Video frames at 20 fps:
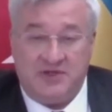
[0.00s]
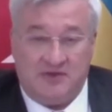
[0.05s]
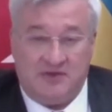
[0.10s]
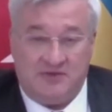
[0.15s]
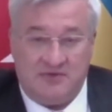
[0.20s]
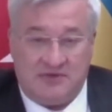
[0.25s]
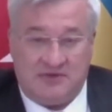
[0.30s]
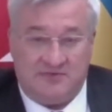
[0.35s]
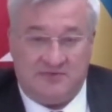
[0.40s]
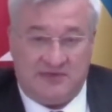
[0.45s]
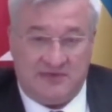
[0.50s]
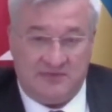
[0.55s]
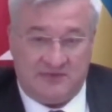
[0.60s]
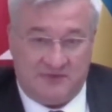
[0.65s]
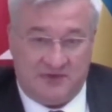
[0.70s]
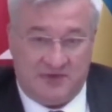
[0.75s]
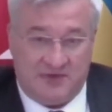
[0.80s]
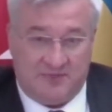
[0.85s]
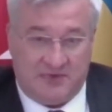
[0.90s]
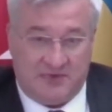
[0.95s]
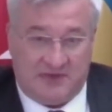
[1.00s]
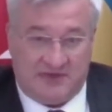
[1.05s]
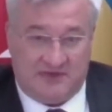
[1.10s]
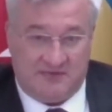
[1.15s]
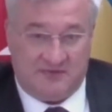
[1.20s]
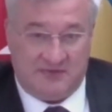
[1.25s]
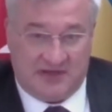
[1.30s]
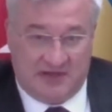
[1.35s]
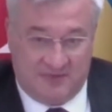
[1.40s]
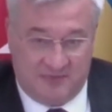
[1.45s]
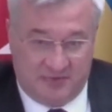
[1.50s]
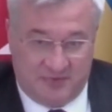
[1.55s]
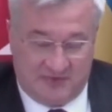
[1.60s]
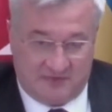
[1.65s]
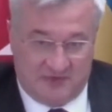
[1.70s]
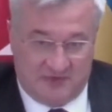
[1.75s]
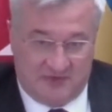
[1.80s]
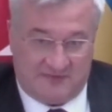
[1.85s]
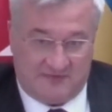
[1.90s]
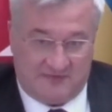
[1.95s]
issue, I would
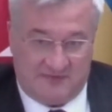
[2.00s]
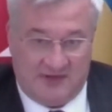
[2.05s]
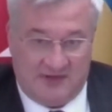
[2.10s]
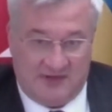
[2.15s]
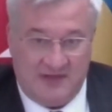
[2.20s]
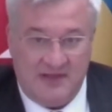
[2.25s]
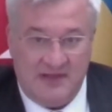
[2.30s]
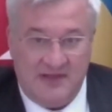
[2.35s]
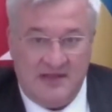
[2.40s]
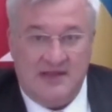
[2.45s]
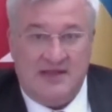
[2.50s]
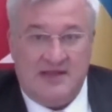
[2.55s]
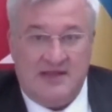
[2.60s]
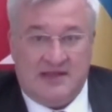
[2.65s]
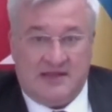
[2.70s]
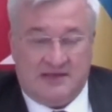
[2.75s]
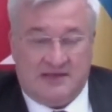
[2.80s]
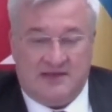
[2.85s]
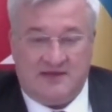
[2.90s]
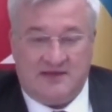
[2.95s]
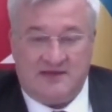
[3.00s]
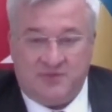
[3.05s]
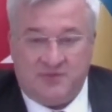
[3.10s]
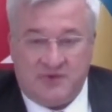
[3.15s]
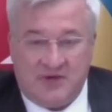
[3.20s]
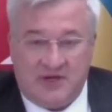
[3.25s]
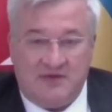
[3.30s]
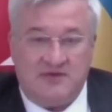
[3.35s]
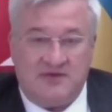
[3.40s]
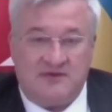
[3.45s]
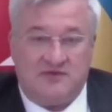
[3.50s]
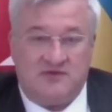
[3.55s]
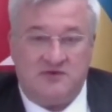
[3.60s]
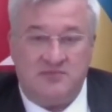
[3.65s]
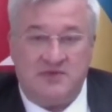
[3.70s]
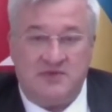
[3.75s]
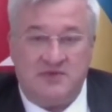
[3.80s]
like to thank all the